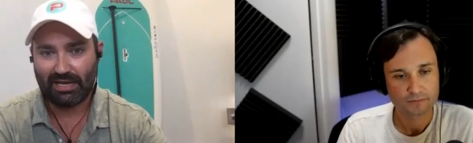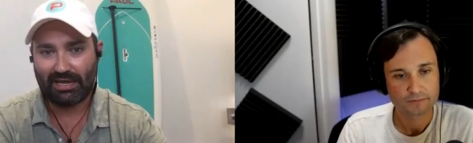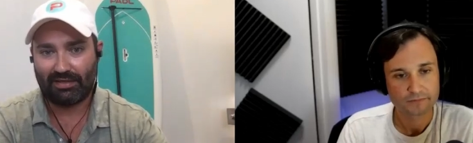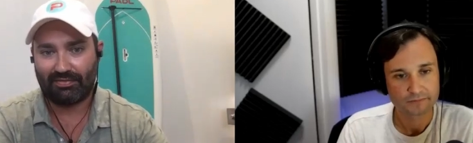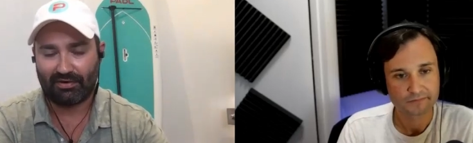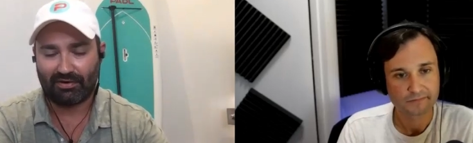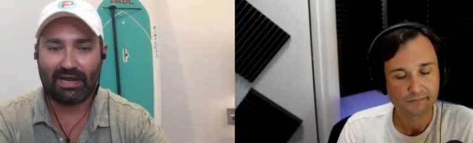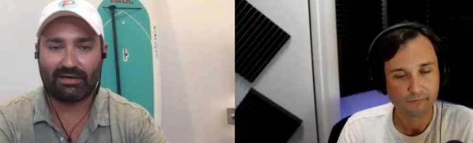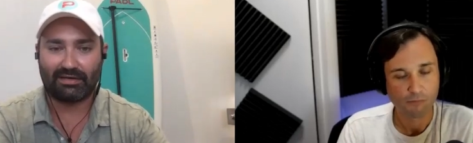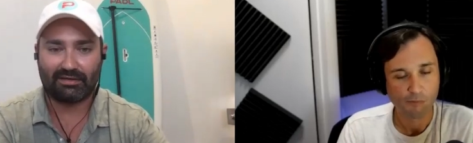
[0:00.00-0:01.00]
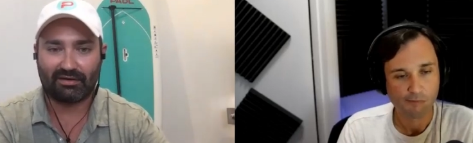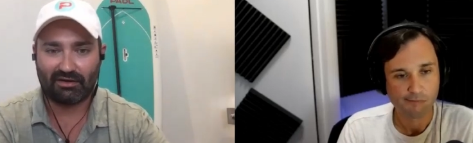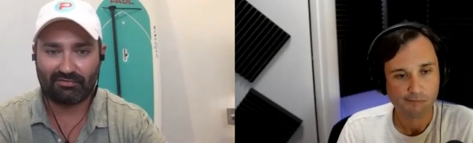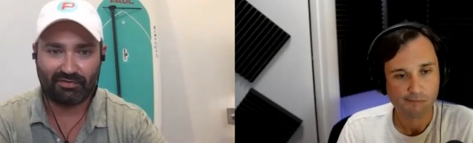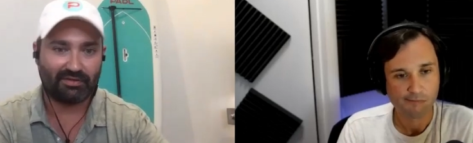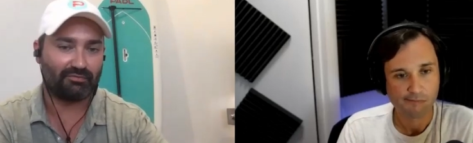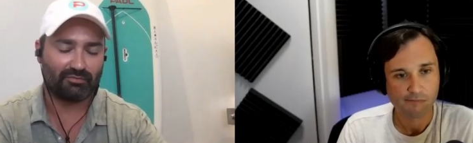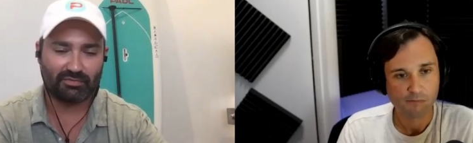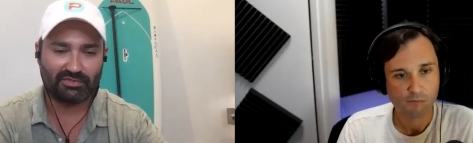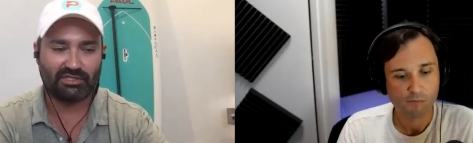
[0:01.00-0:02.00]
Speaker 1: and they're handing it off. And
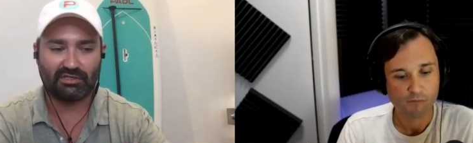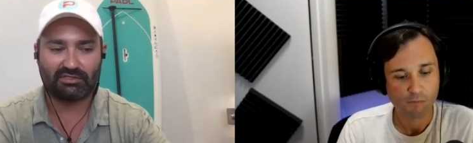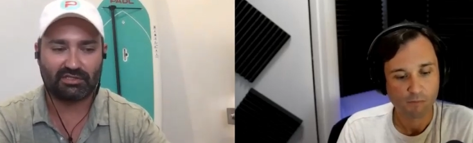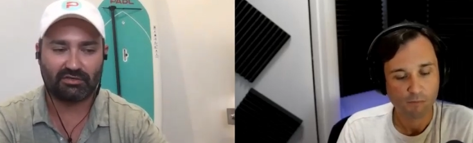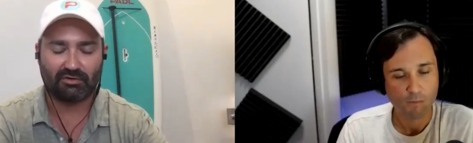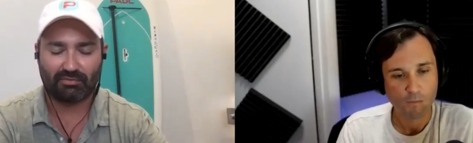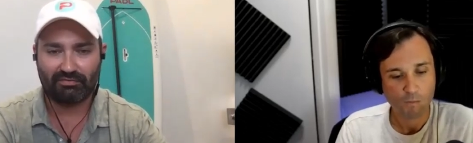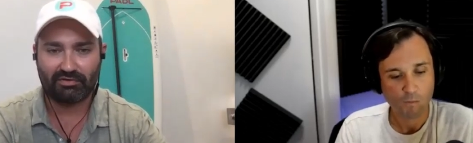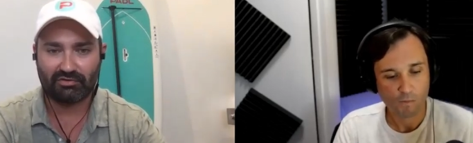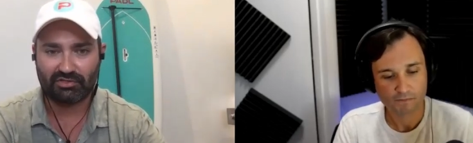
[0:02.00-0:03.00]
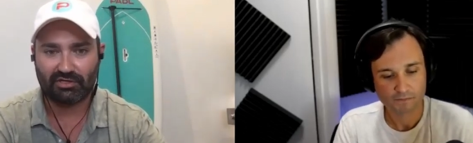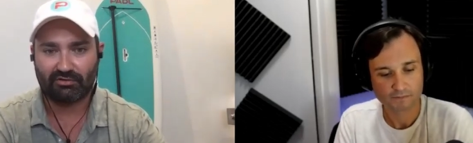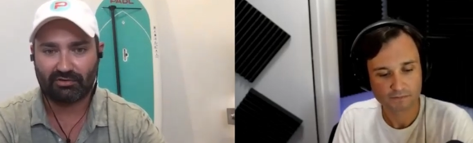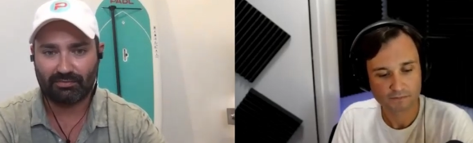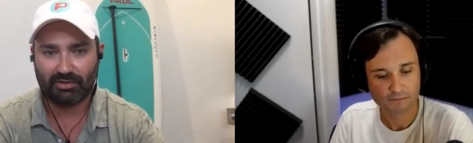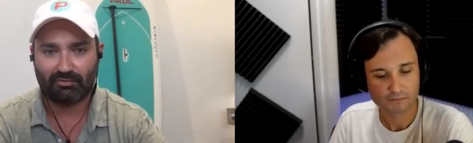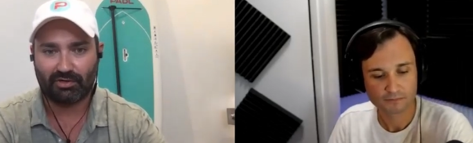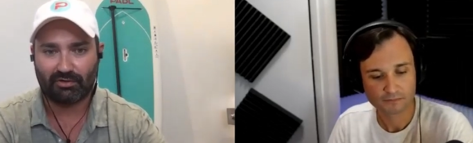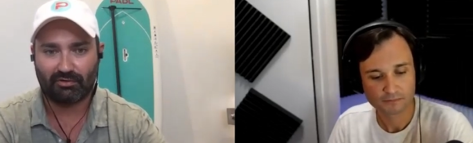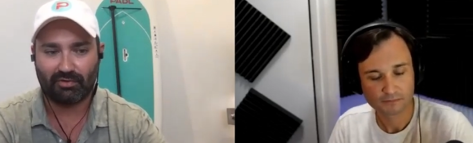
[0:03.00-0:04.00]
still, it's under a revenue share agreement
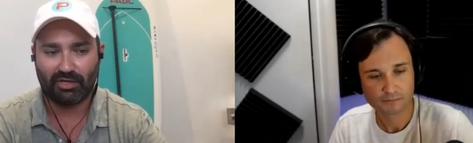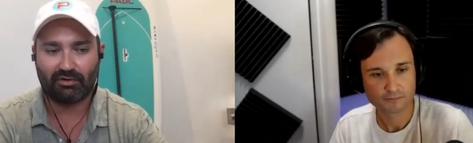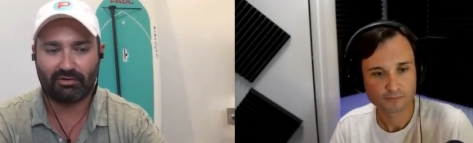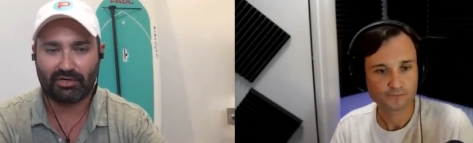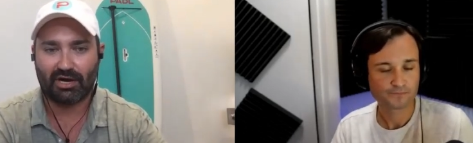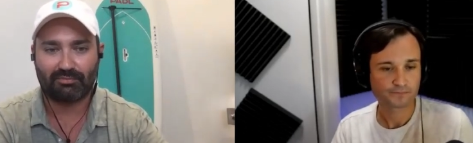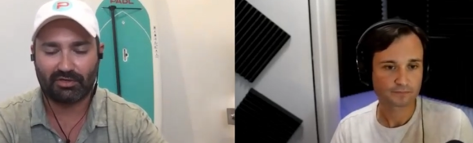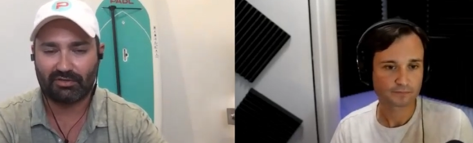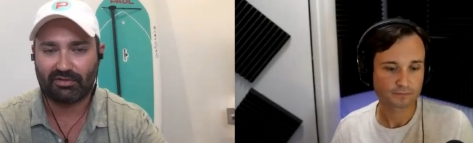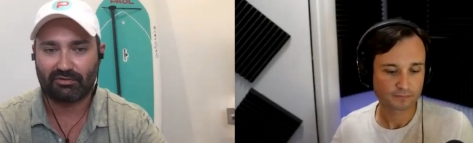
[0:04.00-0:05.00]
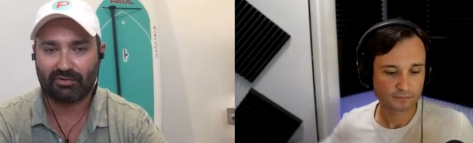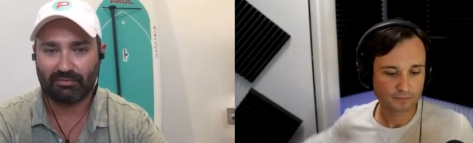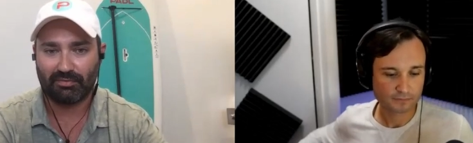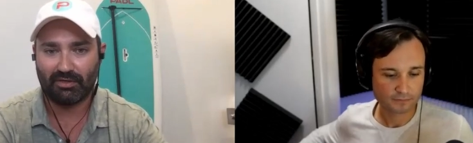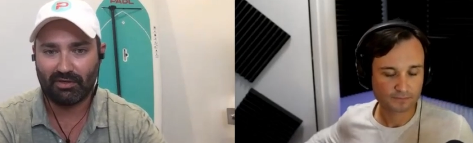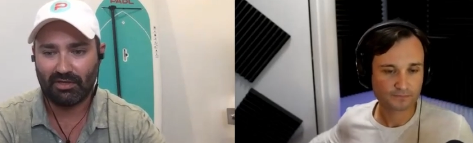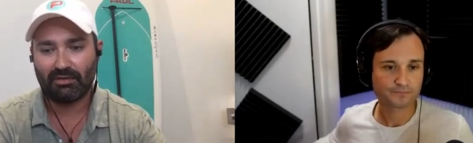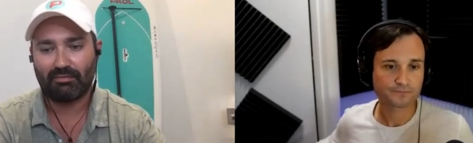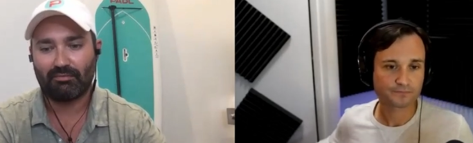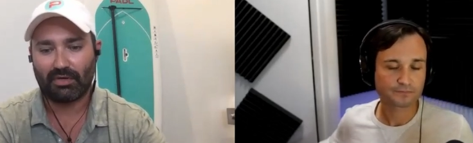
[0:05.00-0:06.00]
where we own and operate the equipment.
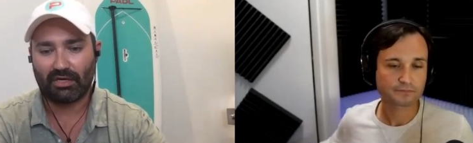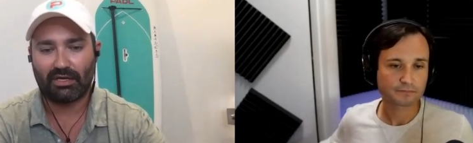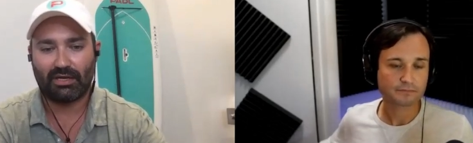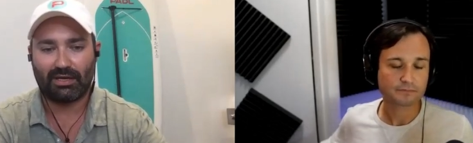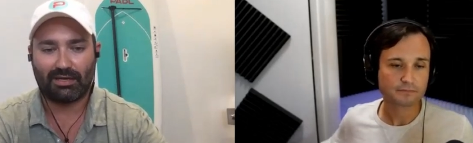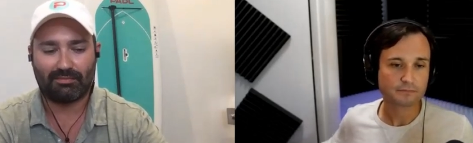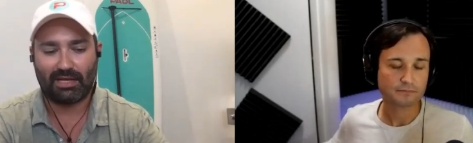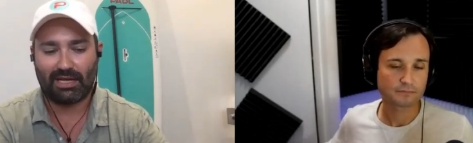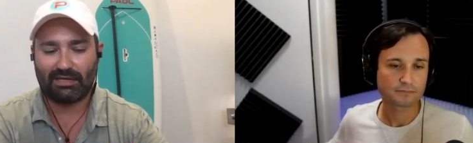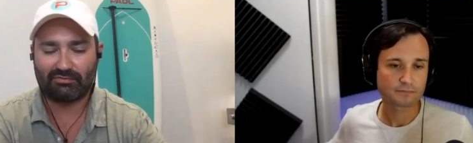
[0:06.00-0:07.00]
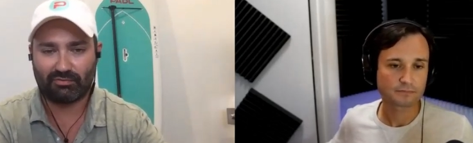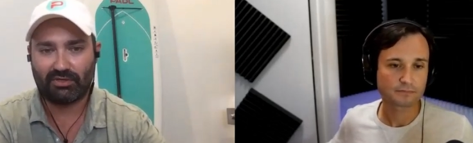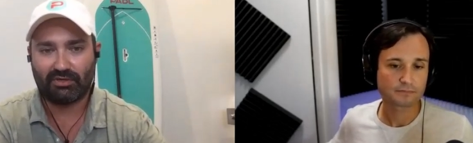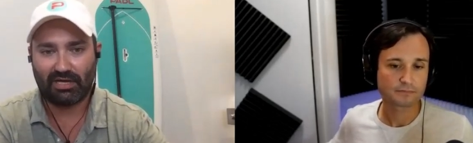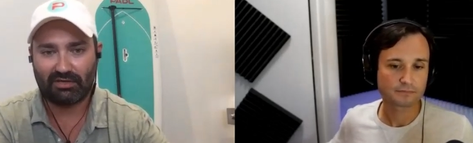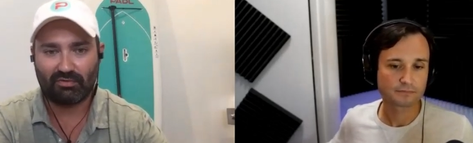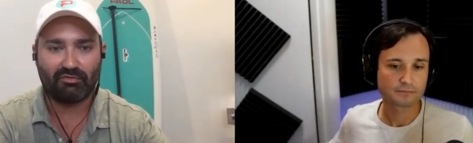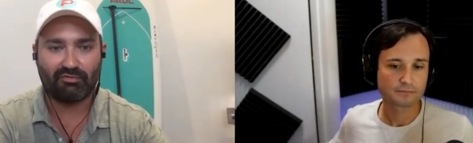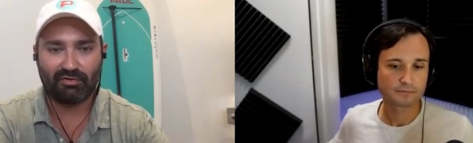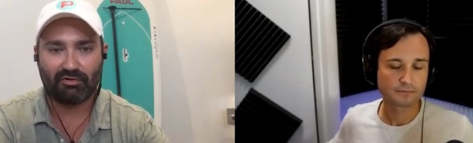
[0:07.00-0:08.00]
But um, as we as we
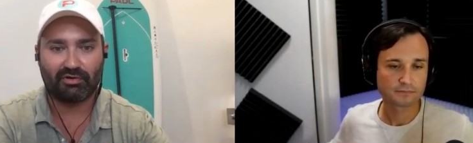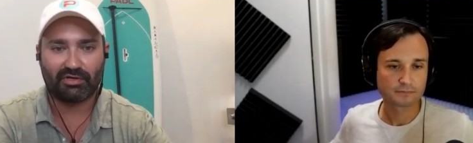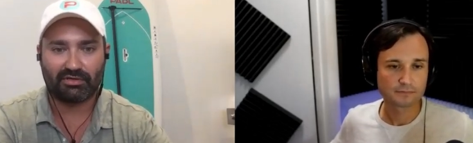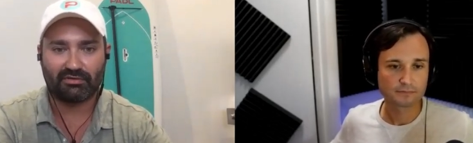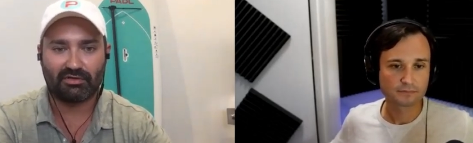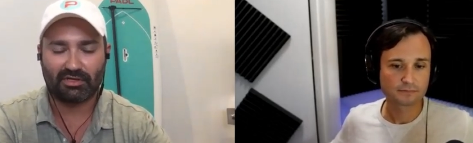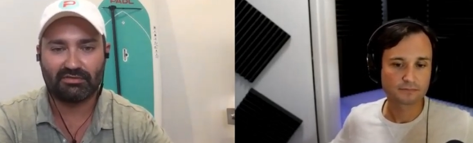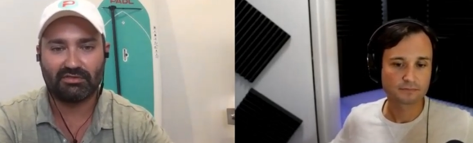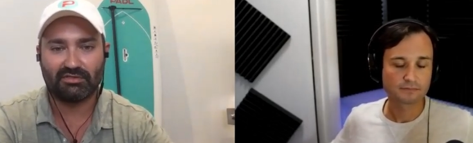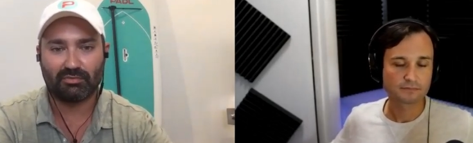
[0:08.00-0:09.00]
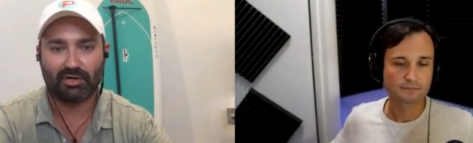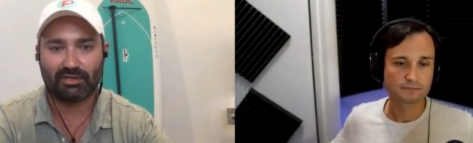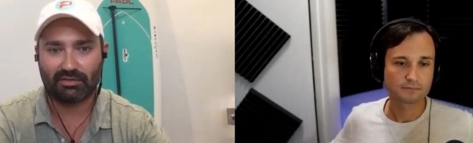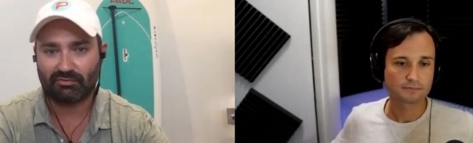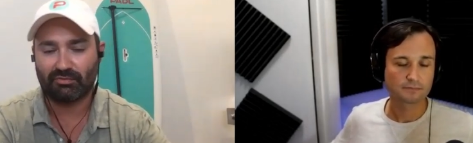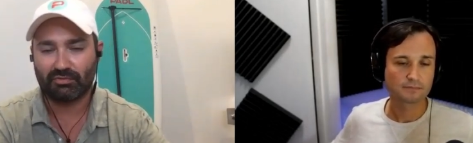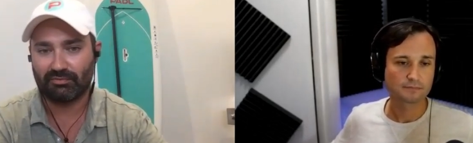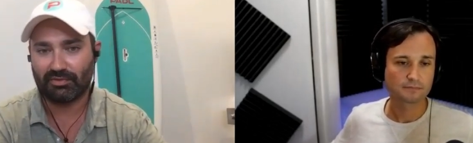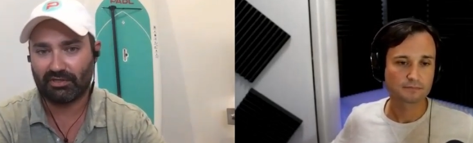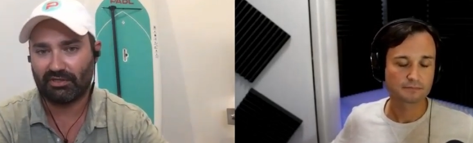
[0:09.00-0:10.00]
move forward and look into new markets, we will
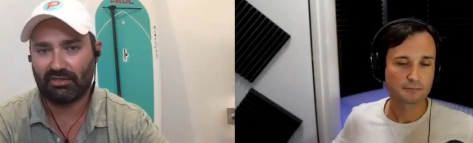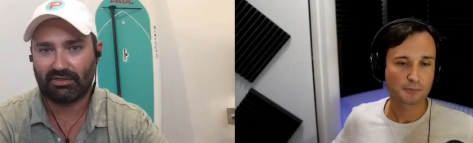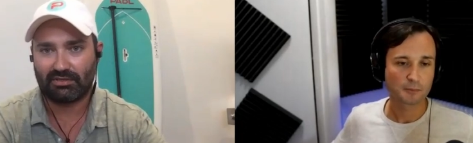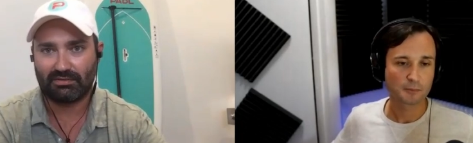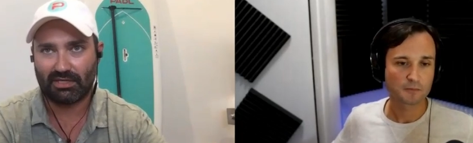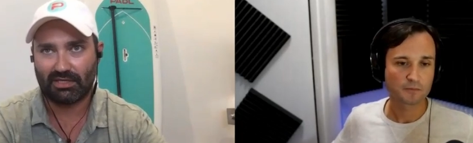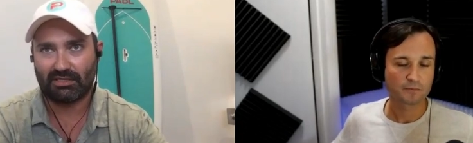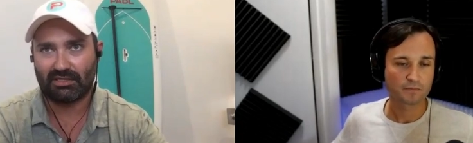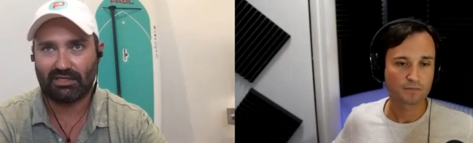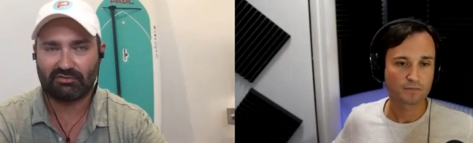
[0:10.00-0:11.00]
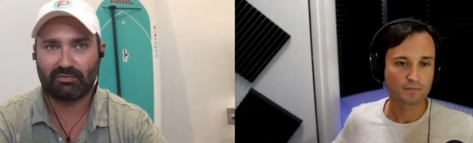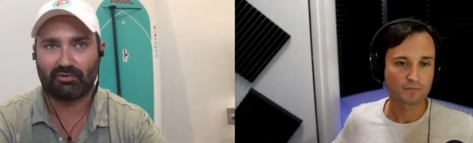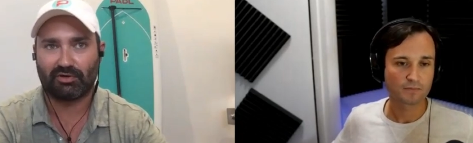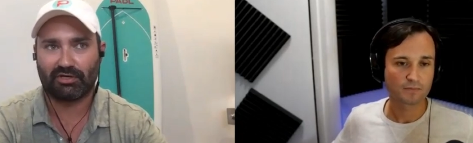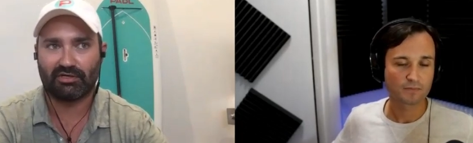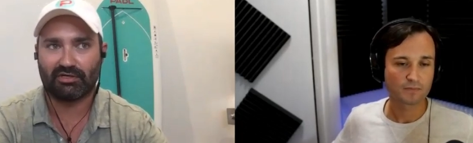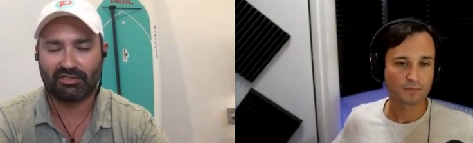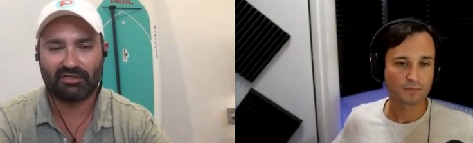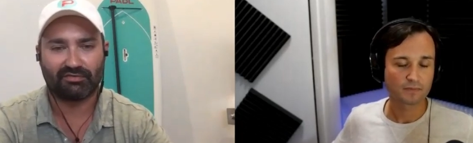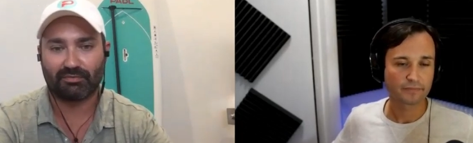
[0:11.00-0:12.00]
be uh, exploring a, a,
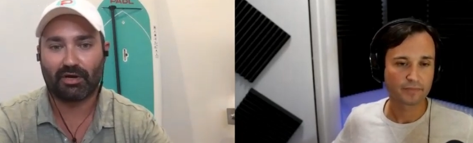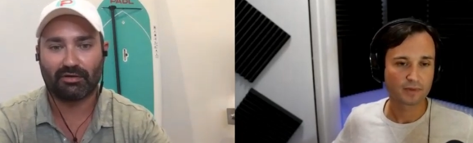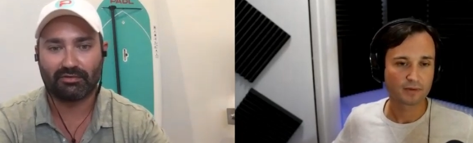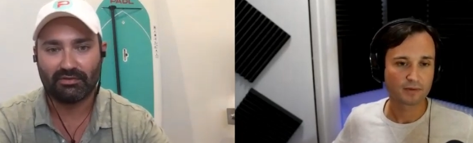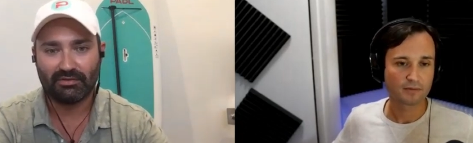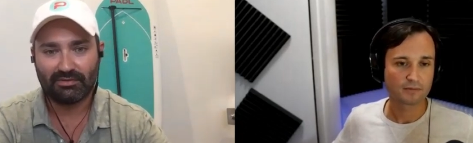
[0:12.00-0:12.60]
different model.